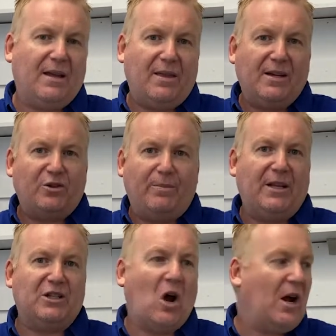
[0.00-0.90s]
things are a bit
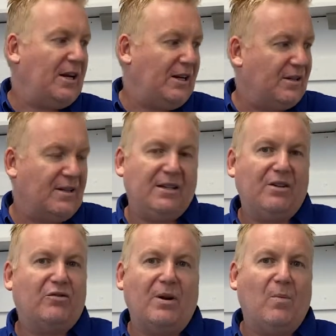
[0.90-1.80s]
tight and you just need to
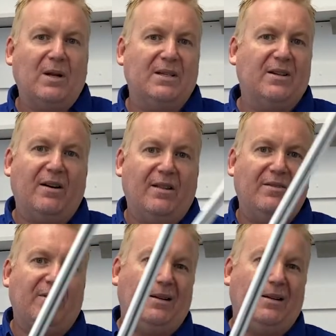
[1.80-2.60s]
trim one side of the track.